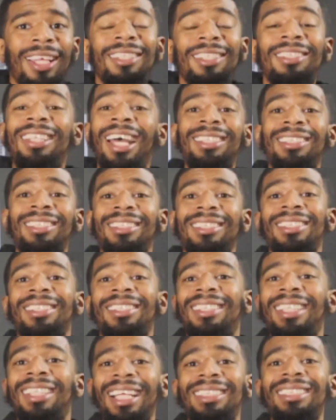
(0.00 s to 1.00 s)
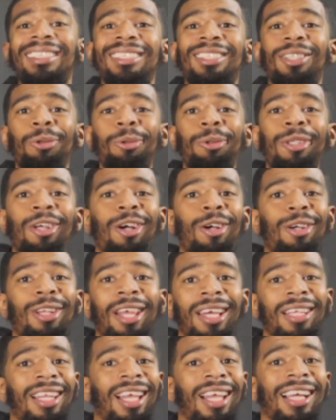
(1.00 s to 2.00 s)
That's just who we are.
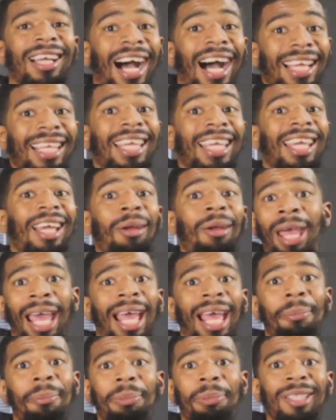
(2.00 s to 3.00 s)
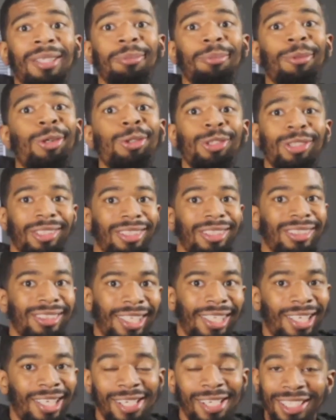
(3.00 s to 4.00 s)
Like I am happy most of the
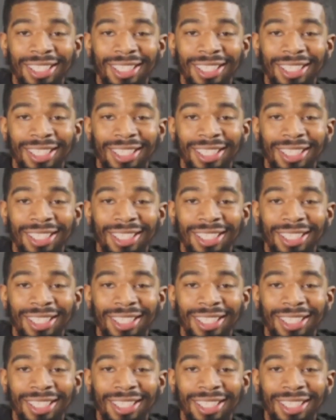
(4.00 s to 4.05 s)
time.